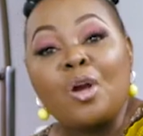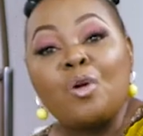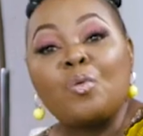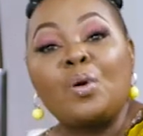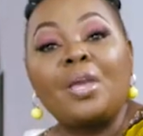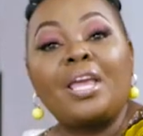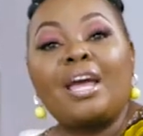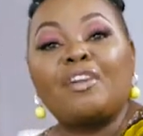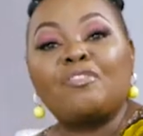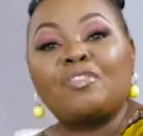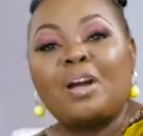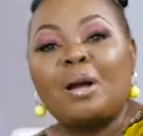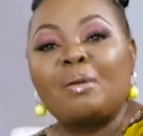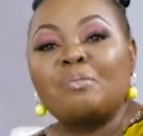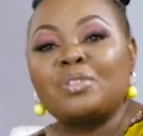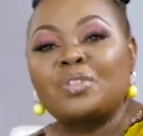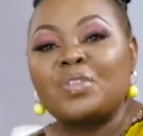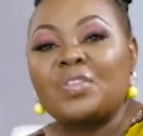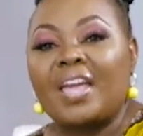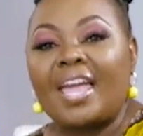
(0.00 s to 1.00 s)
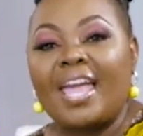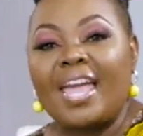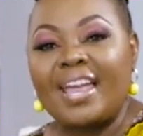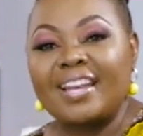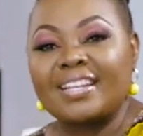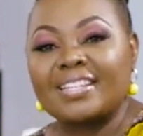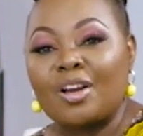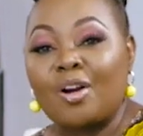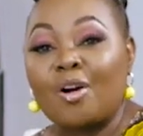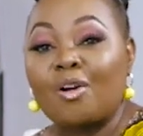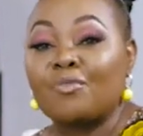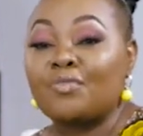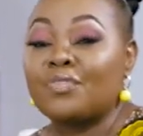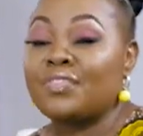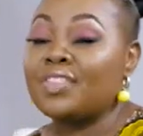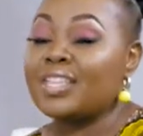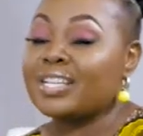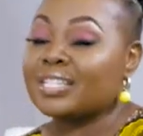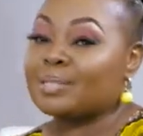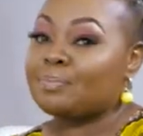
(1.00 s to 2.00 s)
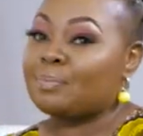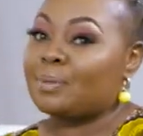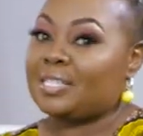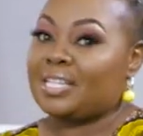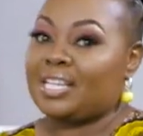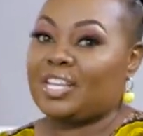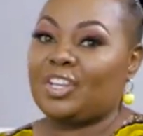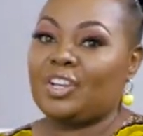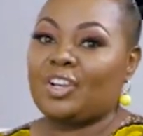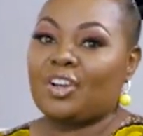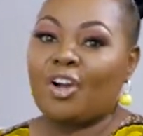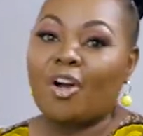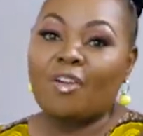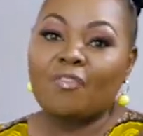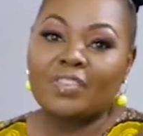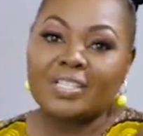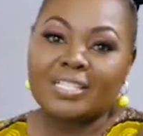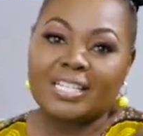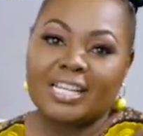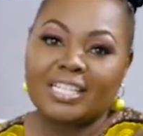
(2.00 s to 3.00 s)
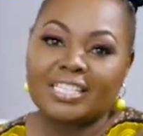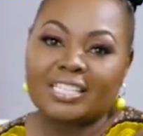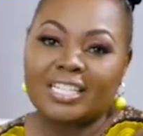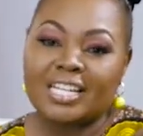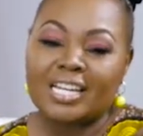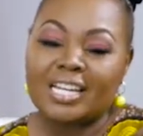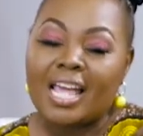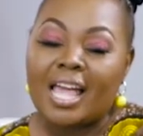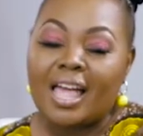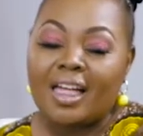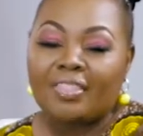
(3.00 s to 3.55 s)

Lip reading: we have come to the end of this particular conversation